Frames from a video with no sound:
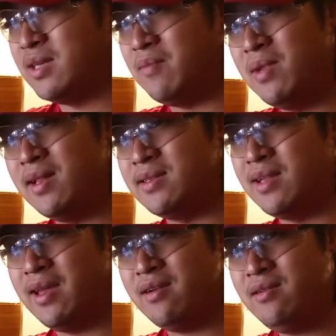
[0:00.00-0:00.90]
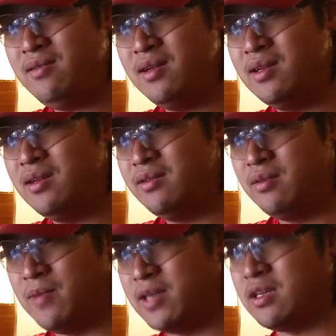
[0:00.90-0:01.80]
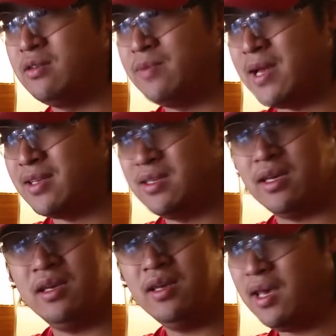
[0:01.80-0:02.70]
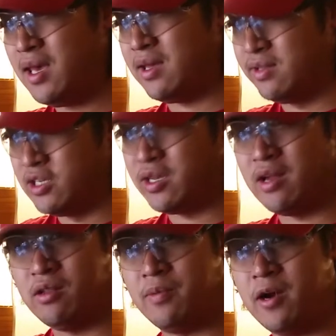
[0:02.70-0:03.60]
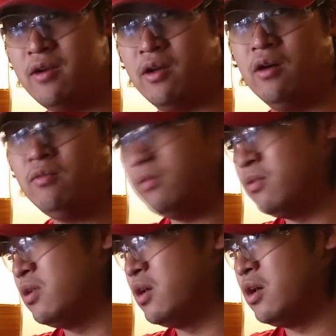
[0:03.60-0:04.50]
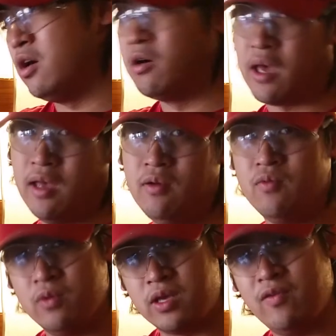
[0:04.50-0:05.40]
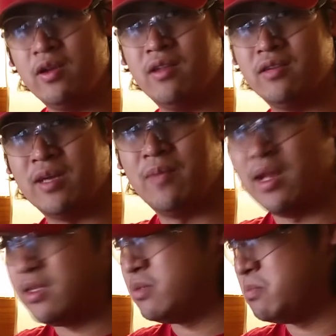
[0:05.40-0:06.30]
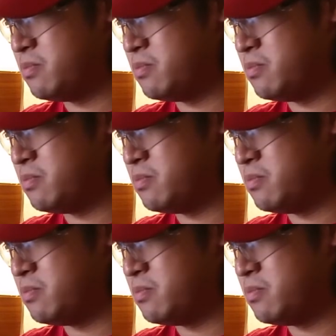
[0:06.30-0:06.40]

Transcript: 10 minutes later, the boss comes back and is like, "Hey, did you get out the part?" "No." "Okay, we'll give you another 10 minutes.